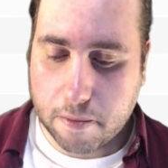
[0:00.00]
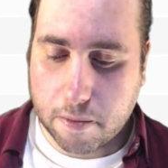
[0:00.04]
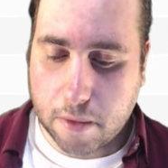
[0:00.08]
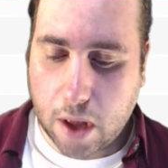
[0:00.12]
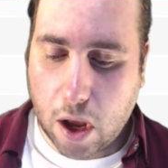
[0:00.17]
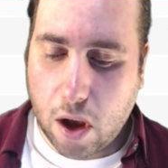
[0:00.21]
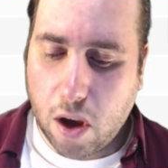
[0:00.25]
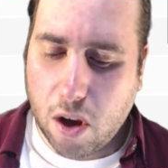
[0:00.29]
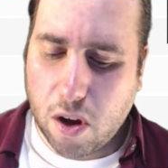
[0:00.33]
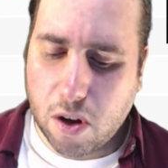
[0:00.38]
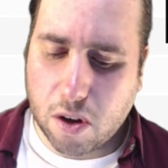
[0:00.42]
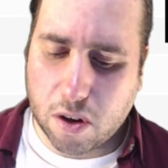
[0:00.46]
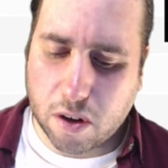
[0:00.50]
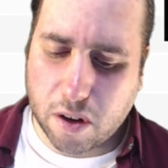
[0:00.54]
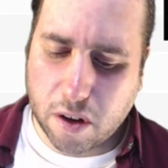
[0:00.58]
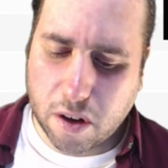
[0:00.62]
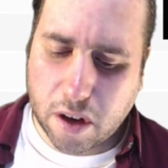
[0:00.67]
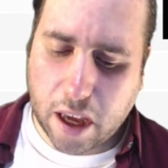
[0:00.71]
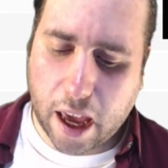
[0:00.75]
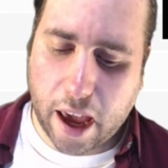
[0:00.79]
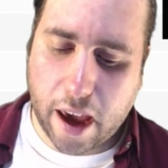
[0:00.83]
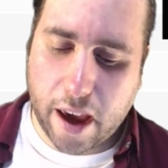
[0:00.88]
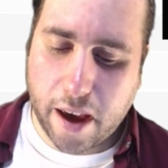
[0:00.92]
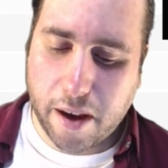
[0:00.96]
Oh,
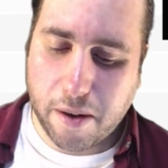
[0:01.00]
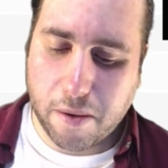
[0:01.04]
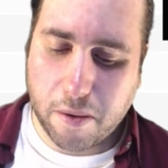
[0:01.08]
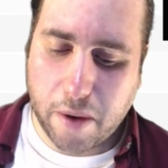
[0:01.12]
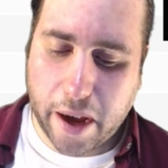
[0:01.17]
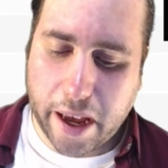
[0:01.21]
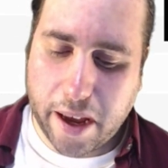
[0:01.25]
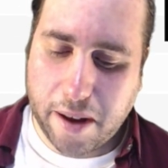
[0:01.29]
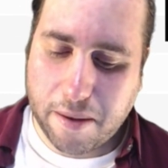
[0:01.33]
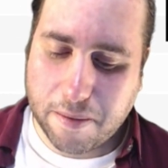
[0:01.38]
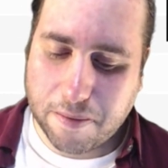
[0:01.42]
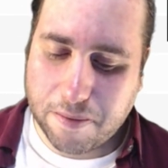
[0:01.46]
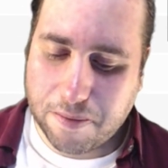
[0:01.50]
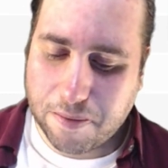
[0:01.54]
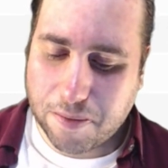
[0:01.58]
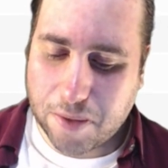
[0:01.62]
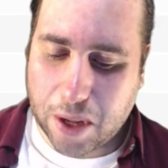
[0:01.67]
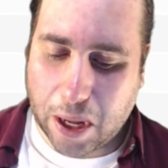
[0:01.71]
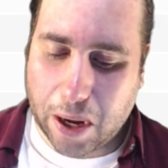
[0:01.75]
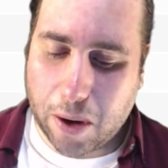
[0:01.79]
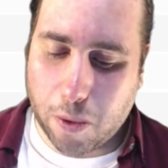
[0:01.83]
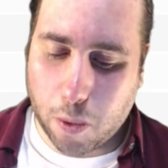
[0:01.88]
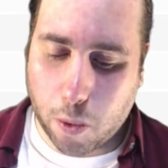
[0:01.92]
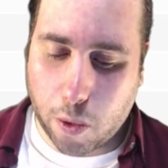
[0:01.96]
okay. Wait,
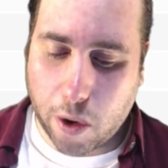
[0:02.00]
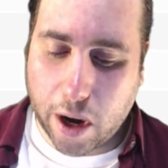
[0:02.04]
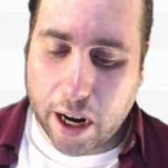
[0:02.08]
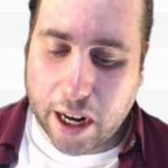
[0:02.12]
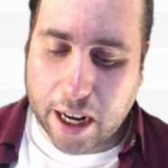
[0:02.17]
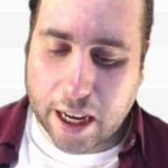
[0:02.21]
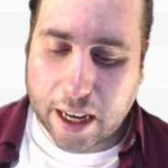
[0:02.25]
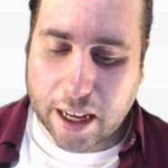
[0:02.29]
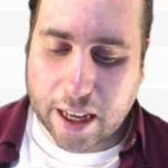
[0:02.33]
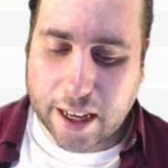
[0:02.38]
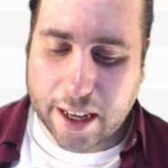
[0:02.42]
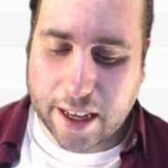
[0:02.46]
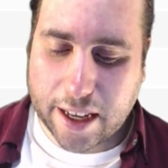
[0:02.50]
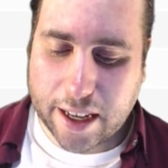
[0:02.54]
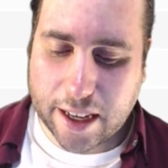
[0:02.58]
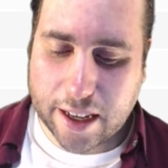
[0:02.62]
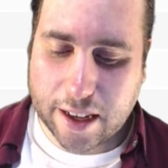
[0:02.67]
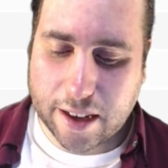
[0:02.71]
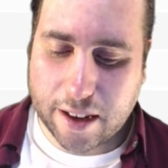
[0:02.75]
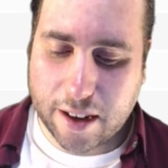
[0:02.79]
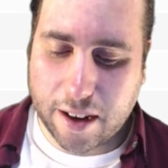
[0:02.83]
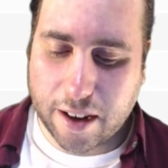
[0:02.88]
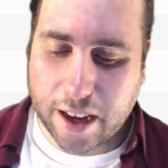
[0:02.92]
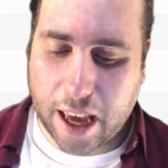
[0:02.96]
Riddick.
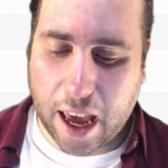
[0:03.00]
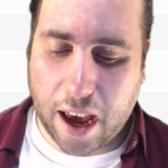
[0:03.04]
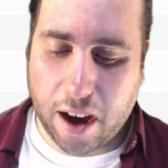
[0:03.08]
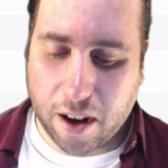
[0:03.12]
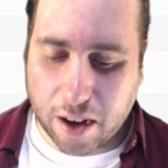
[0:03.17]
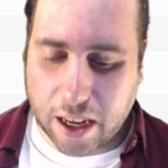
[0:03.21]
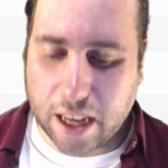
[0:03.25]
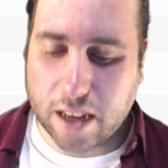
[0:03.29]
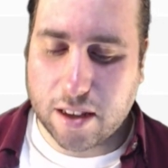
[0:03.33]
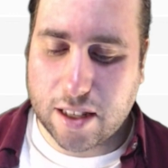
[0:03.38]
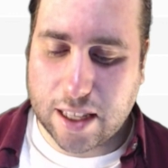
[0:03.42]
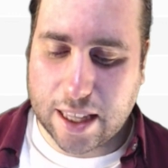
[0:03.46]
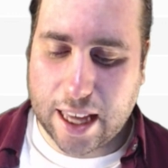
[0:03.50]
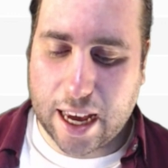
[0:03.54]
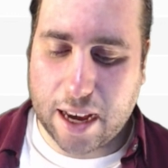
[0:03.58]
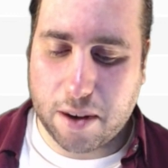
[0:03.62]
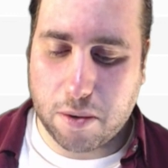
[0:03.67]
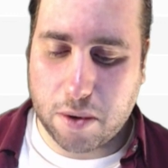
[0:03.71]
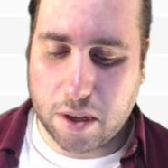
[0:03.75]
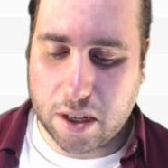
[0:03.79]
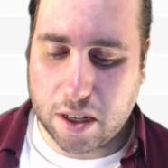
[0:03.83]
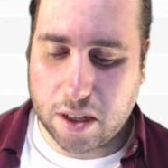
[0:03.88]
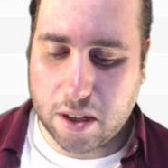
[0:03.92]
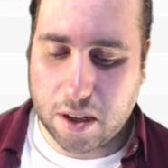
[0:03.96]
Okay, I'll get to that
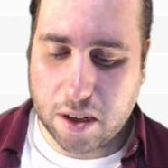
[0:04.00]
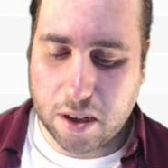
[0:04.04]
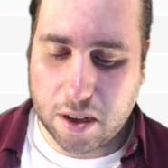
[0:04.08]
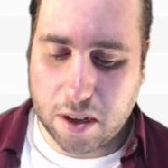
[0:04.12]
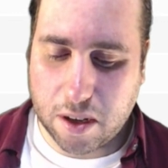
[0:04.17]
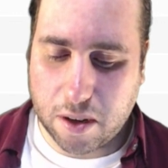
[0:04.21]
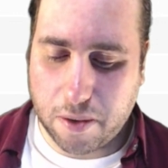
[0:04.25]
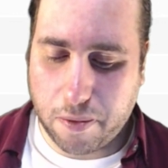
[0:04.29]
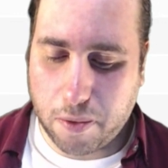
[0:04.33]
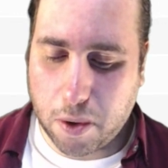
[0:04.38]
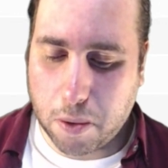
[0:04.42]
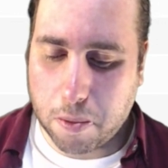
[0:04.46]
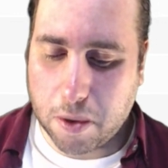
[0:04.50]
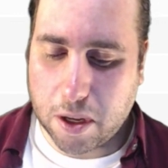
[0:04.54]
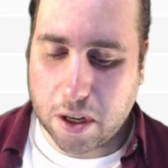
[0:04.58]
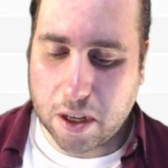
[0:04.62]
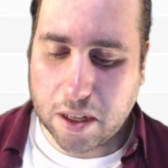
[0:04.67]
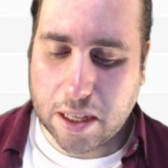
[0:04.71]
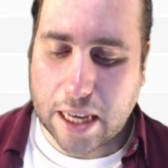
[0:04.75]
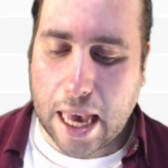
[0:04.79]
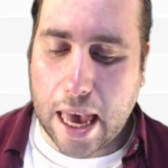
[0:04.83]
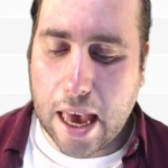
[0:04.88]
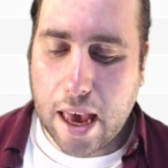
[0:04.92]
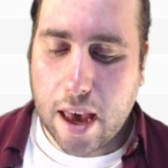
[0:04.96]
one in a few
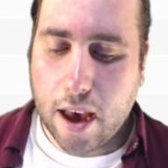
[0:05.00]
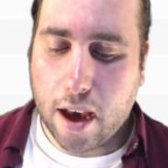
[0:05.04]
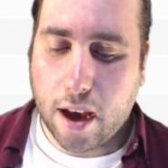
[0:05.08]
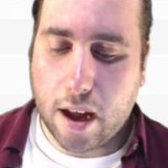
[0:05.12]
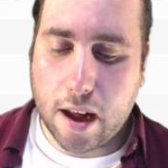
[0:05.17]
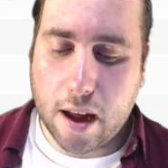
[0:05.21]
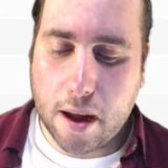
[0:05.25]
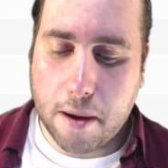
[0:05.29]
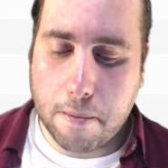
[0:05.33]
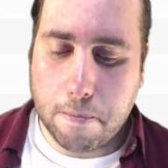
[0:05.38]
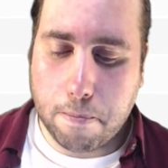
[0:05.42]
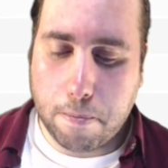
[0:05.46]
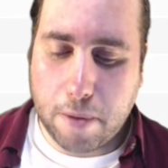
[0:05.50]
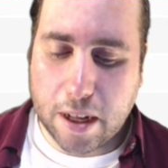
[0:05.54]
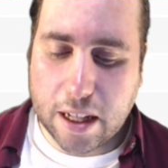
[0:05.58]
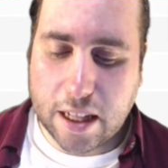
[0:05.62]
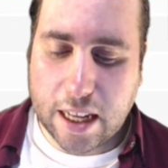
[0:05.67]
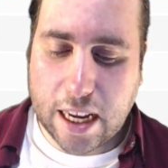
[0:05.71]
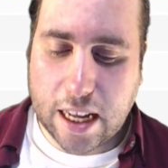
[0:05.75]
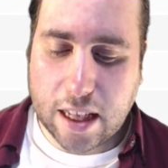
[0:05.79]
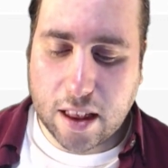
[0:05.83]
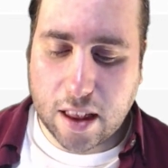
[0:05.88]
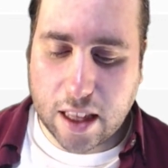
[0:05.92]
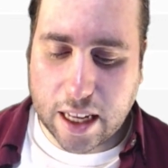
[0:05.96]
minutes.
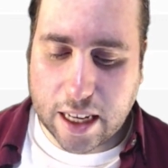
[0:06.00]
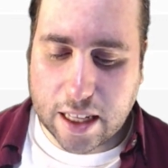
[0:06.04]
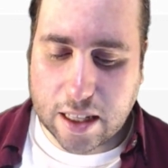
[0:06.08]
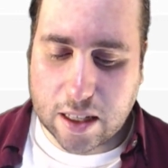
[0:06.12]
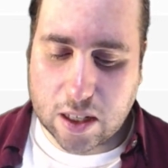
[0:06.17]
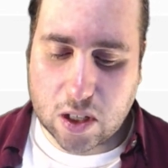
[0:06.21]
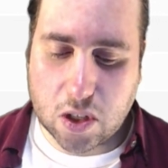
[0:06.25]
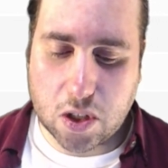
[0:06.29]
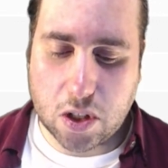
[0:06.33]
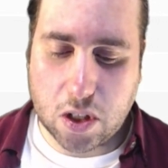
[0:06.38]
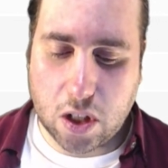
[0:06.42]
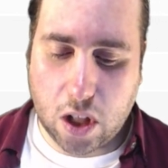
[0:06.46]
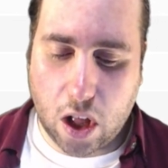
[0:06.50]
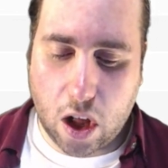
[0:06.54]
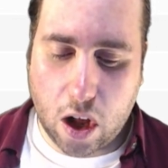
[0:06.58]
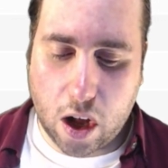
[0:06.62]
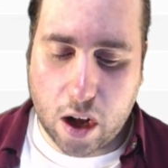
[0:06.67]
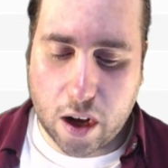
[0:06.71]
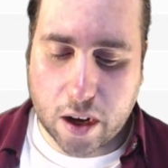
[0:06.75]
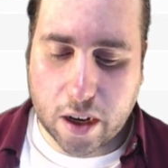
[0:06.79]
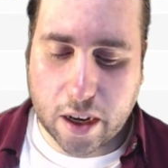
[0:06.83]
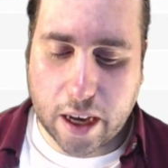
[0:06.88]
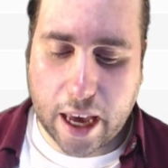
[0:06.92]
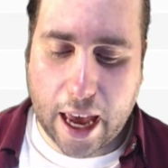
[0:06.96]
Billy Lynn's
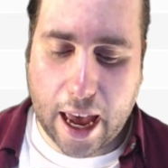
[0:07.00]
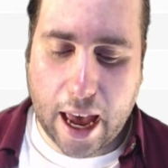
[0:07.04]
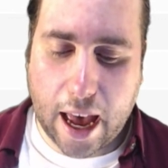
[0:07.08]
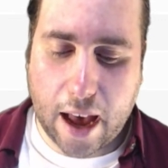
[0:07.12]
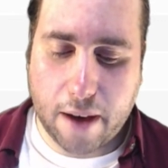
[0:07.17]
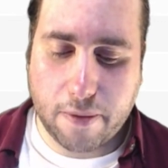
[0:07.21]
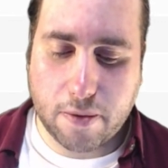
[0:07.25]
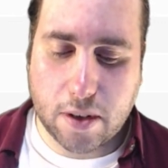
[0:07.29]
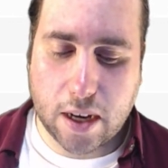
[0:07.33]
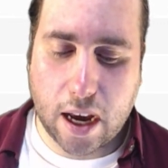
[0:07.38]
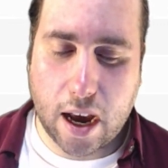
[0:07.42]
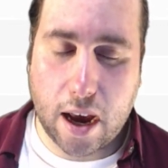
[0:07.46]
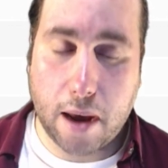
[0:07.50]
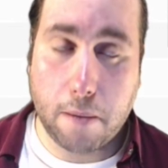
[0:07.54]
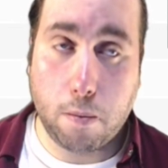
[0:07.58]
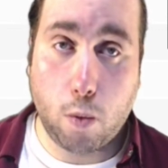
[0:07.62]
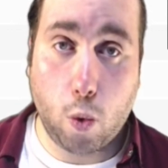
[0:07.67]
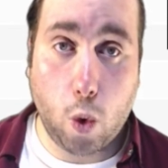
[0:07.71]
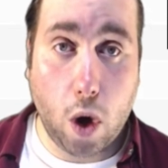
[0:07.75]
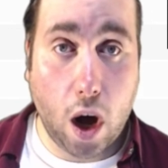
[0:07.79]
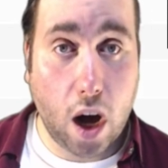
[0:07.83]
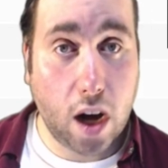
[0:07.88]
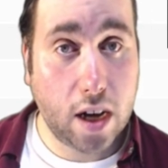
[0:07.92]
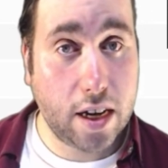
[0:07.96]
Long Halftime
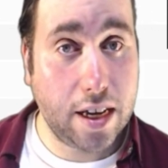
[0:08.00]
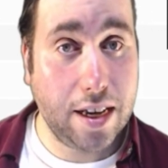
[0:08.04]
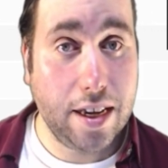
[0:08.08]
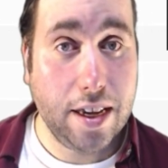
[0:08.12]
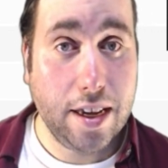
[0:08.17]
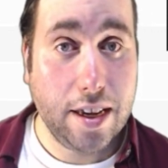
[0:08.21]
Walk.